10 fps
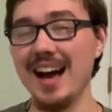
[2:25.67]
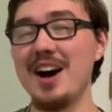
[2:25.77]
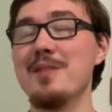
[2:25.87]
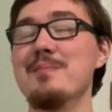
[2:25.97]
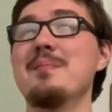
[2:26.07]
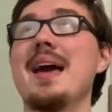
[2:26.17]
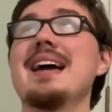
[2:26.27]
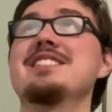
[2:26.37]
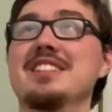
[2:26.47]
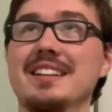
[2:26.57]

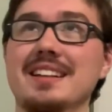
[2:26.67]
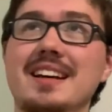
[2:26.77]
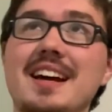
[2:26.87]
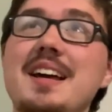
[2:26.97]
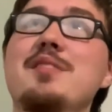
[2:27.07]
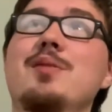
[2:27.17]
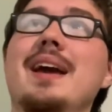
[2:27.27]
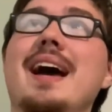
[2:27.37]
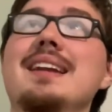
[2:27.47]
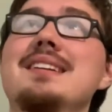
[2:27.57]
Imagine if
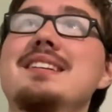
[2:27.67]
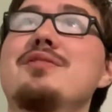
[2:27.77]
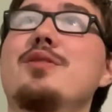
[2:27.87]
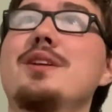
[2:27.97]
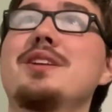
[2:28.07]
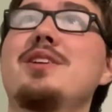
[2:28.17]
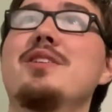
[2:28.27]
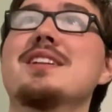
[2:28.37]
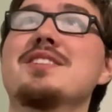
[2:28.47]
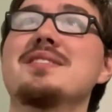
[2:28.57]
we had different
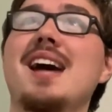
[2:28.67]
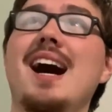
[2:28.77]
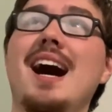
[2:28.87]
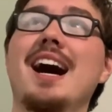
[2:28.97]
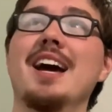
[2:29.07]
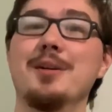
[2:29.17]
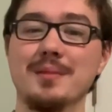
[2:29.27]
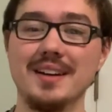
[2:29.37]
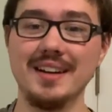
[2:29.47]
units of time